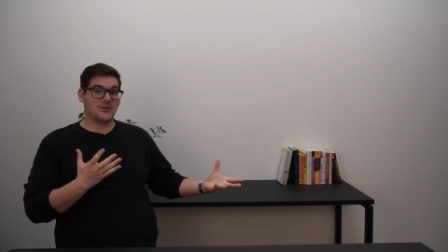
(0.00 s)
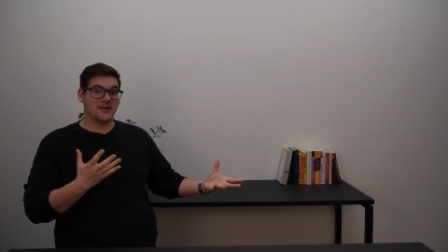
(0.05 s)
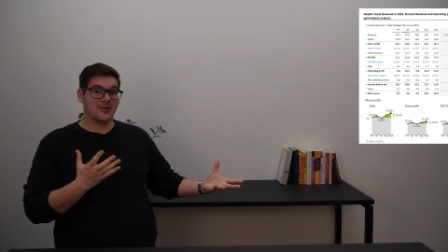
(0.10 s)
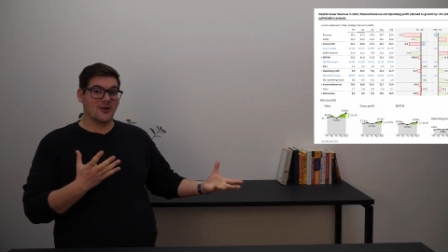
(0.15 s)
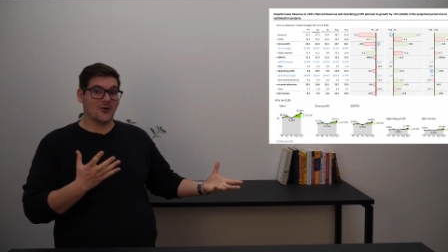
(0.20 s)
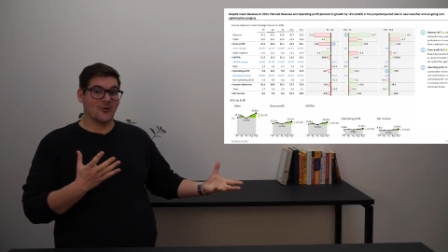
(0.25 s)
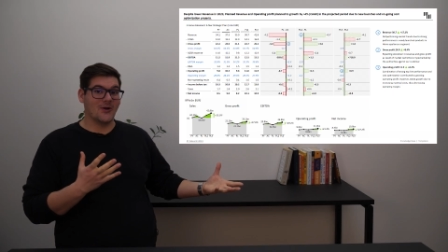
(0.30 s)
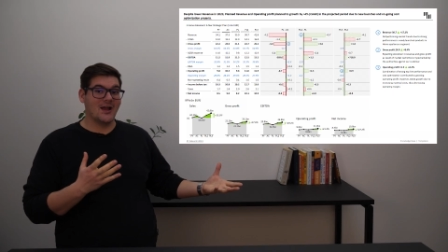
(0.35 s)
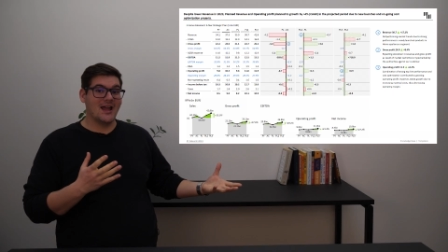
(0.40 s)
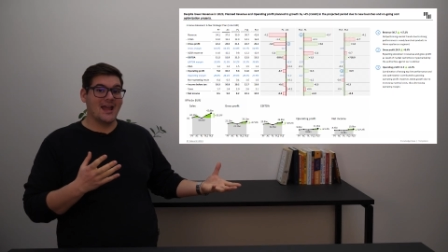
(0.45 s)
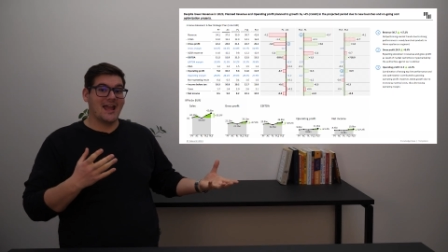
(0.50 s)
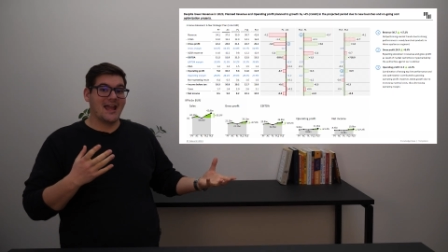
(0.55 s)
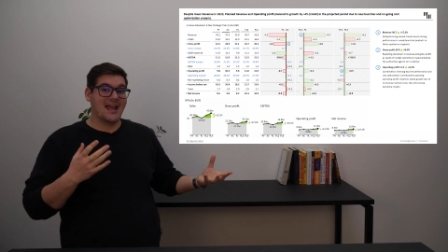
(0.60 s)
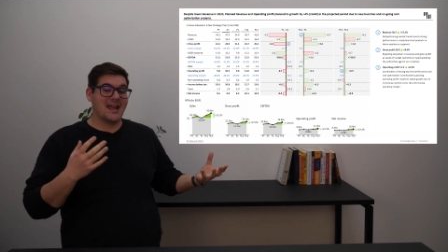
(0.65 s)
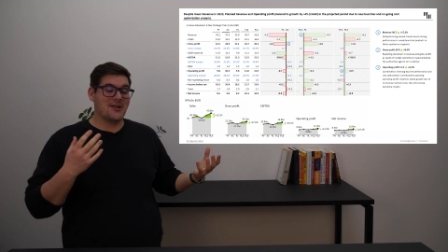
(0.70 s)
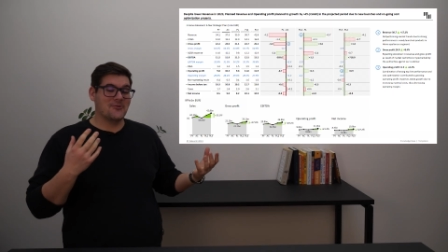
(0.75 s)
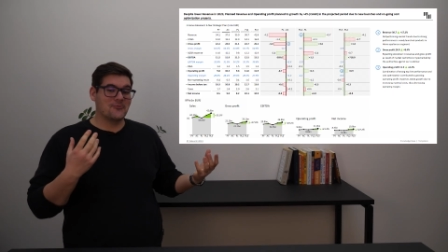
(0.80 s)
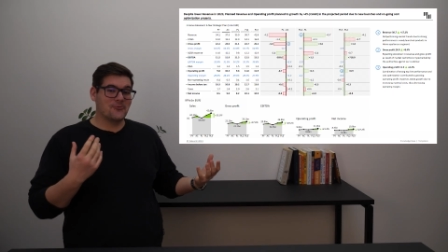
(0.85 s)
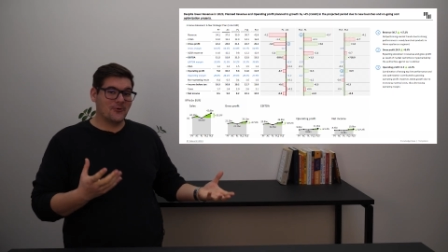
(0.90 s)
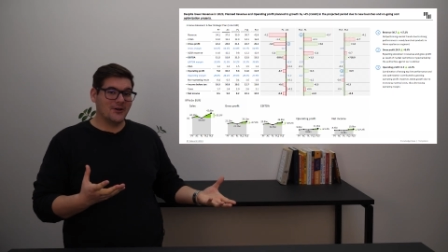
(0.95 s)
we go,
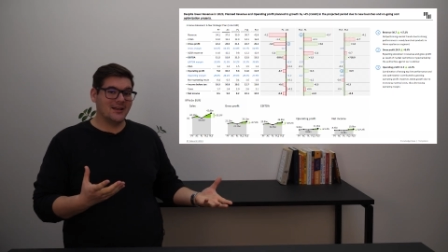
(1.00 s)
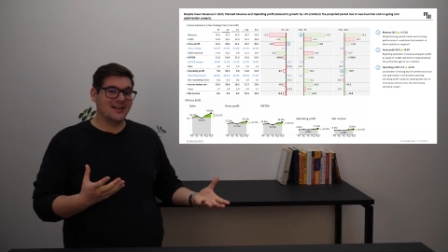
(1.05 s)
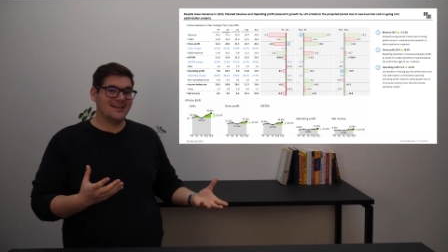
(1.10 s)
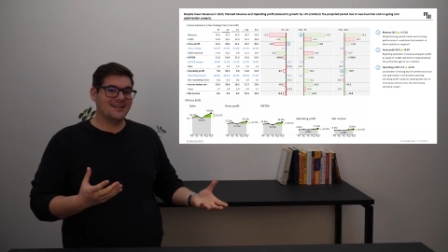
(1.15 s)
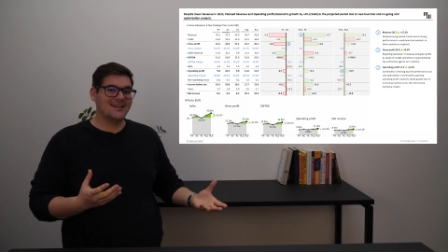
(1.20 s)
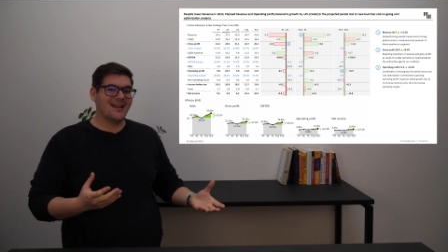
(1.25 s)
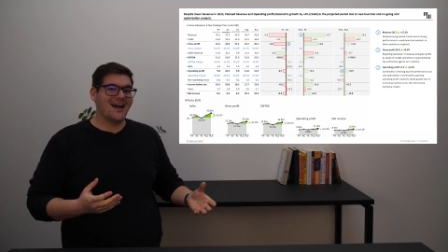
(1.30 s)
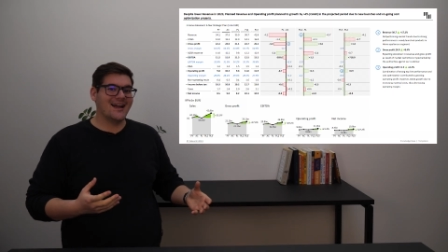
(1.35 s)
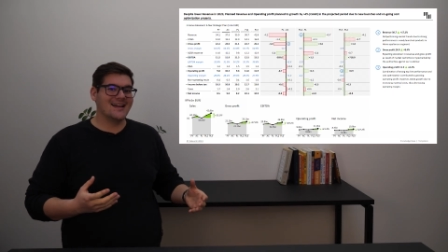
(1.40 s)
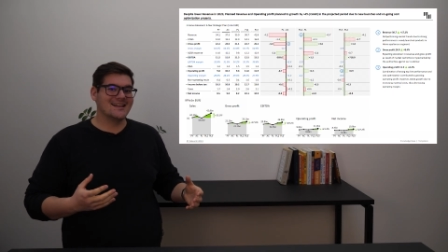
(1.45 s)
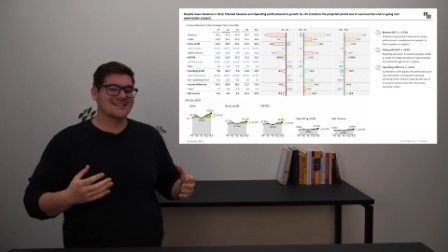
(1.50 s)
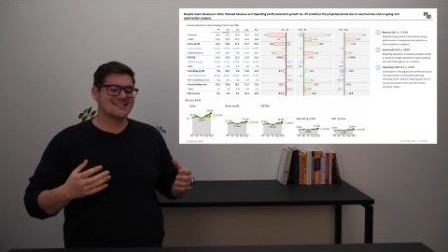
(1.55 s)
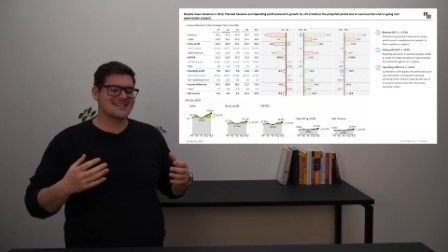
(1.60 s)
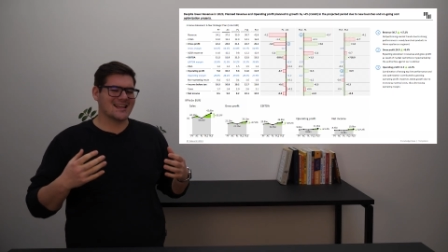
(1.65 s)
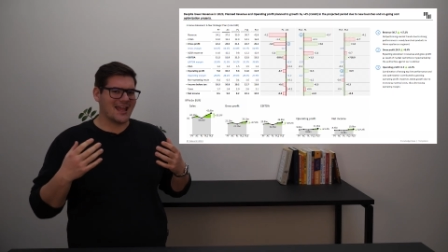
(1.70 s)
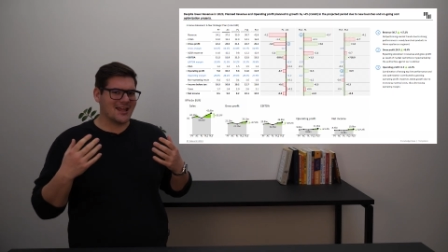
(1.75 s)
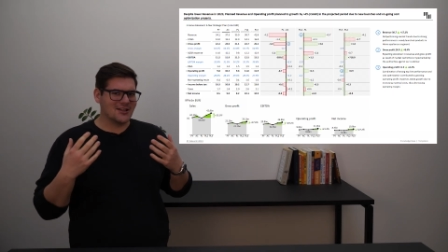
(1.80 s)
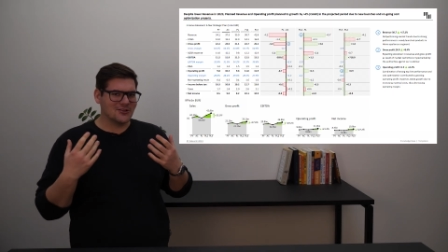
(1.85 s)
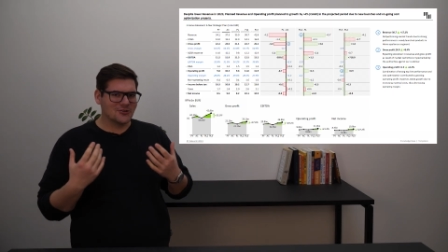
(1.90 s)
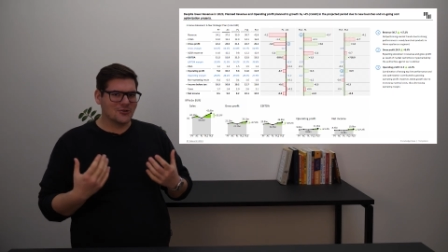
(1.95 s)
a really
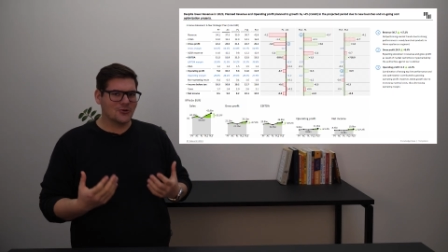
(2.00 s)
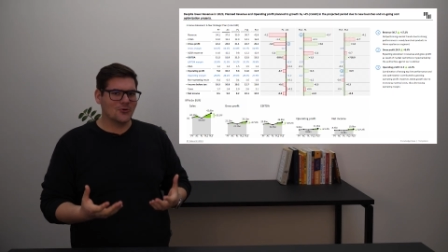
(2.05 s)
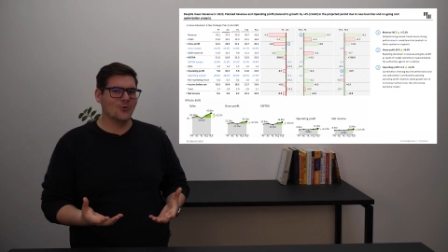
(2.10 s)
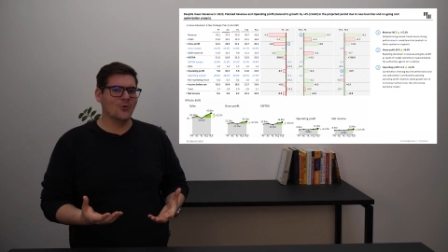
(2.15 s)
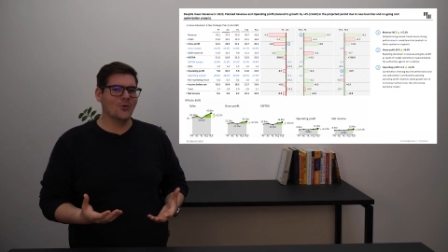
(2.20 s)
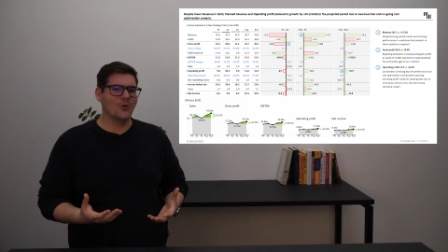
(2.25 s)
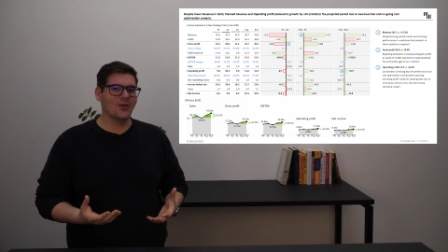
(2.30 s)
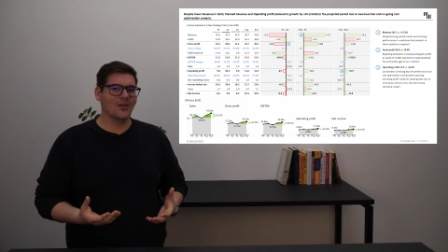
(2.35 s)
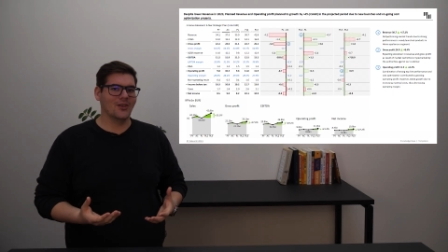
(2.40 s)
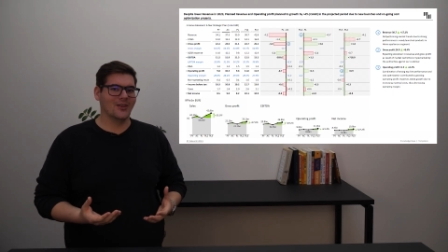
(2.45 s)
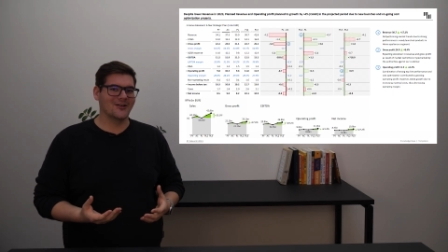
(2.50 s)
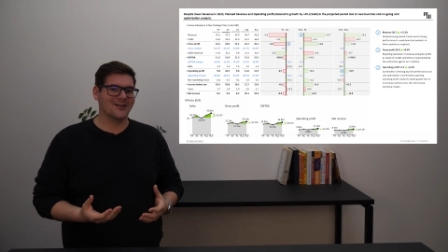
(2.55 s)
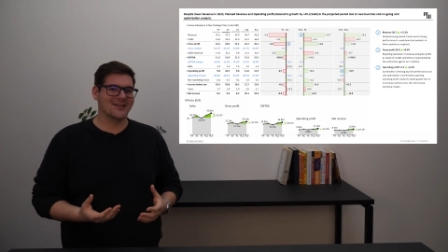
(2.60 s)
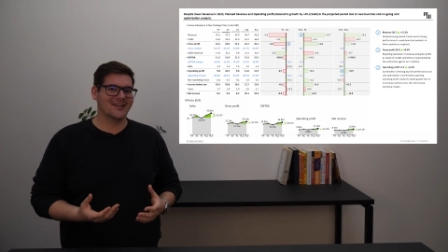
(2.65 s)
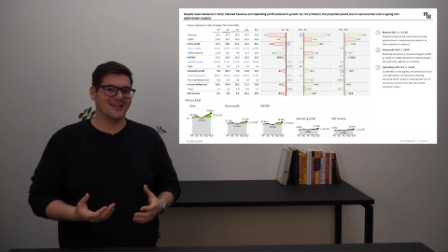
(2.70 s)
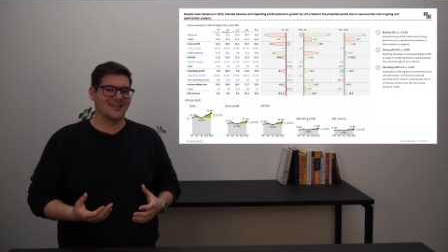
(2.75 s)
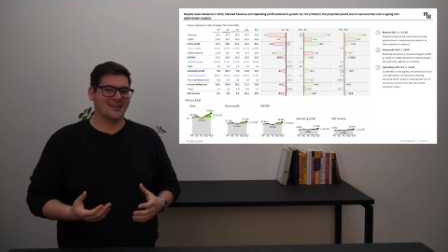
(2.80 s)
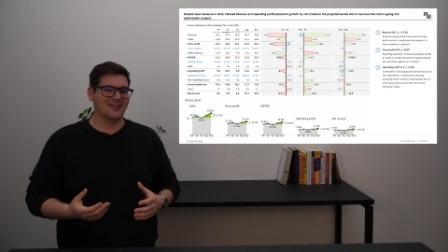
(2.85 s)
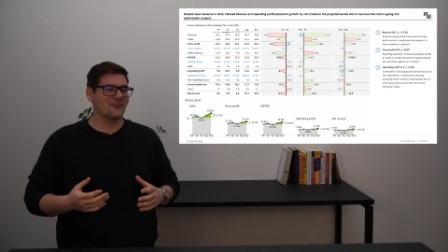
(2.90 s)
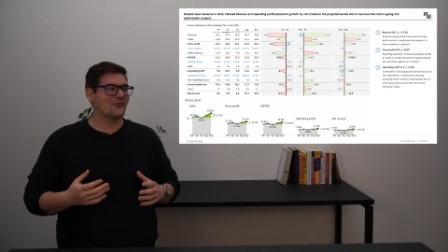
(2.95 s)
nice and cool
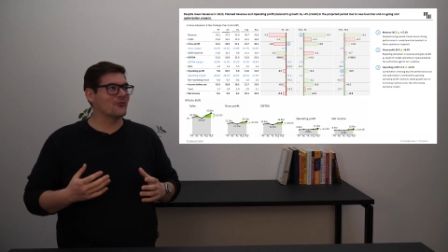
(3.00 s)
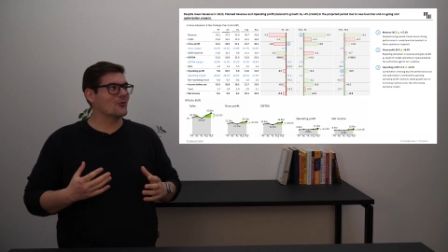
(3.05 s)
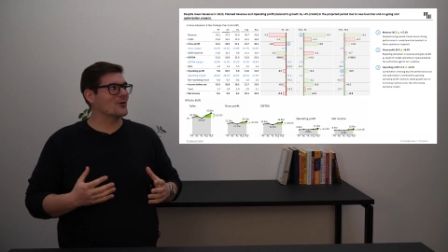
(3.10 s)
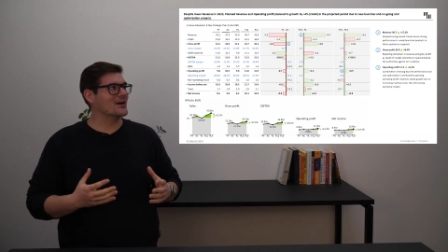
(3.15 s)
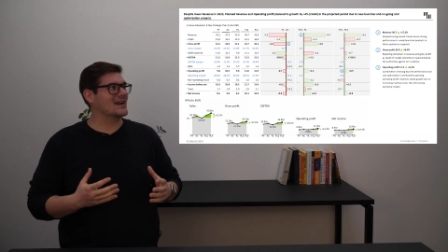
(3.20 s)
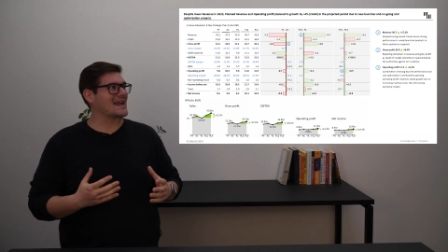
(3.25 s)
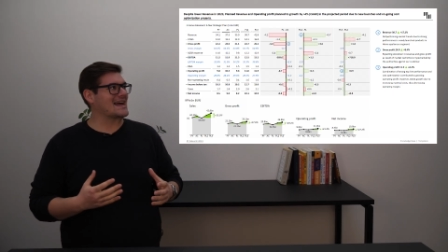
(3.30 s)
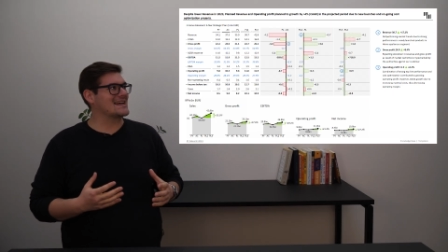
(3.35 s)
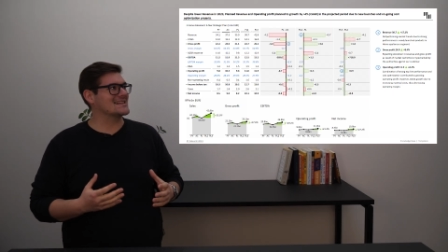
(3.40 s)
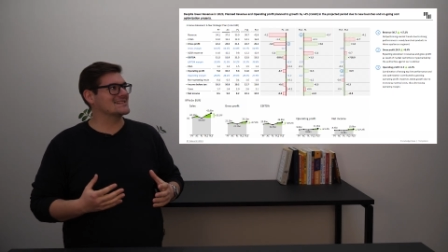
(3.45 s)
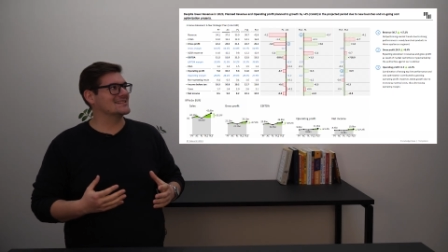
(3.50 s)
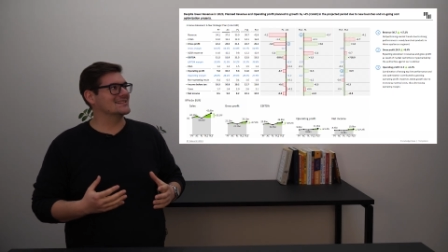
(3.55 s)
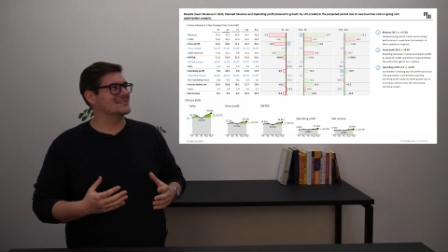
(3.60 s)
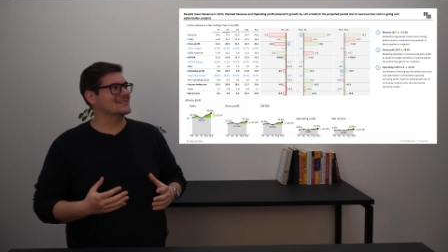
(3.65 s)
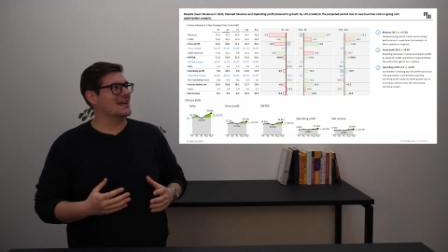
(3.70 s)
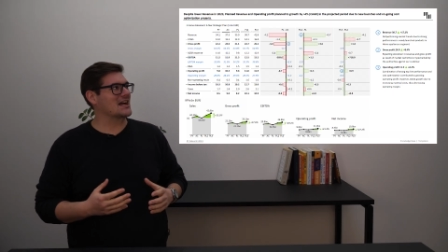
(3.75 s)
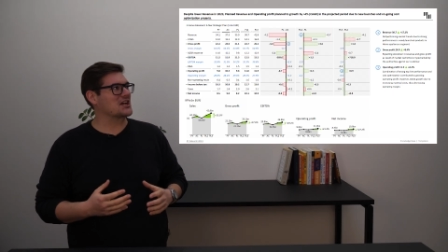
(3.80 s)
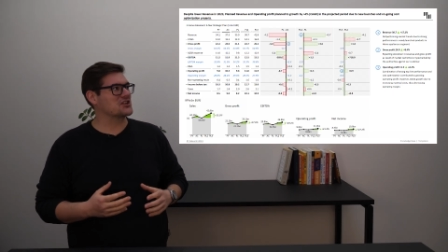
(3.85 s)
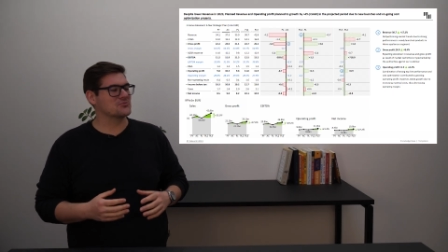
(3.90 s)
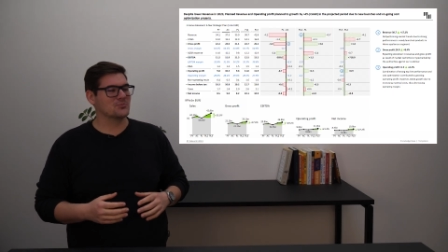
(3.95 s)
looking
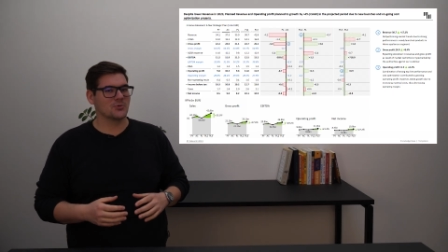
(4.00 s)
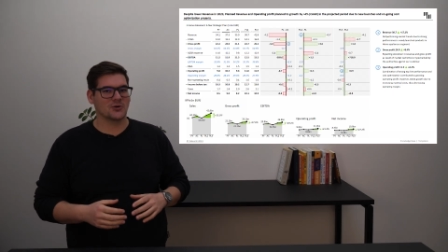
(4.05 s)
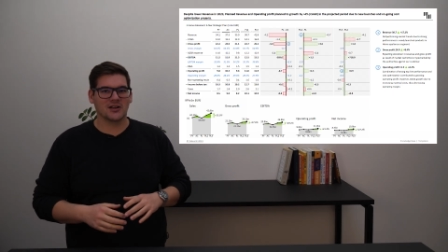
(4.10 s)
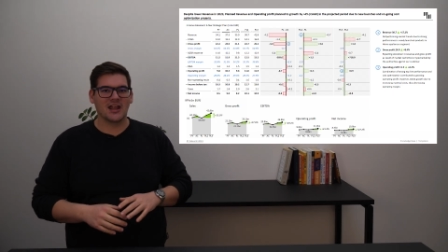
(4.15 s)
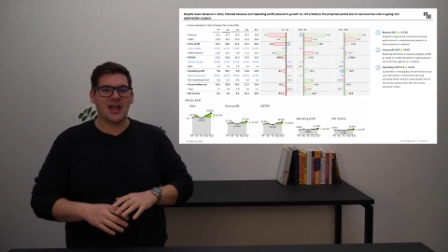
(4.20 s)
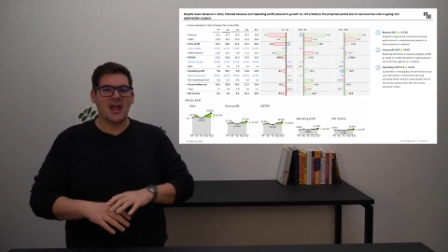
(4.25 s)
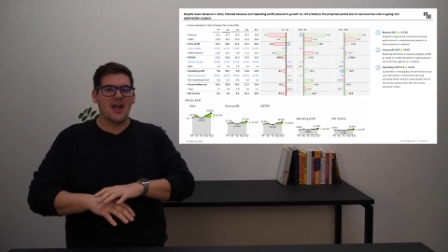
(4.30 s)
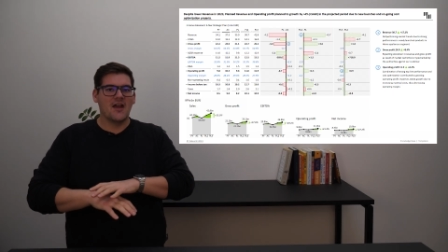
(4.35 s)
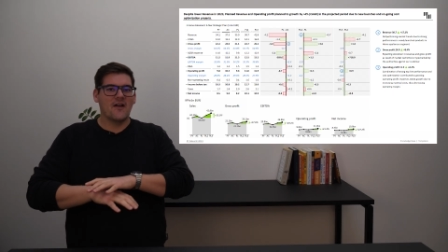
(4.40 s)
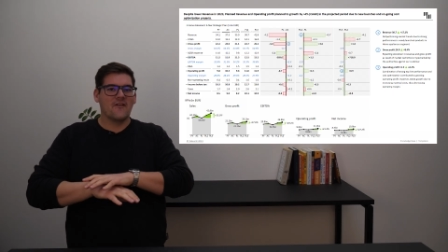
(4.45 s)
forecasting dashboard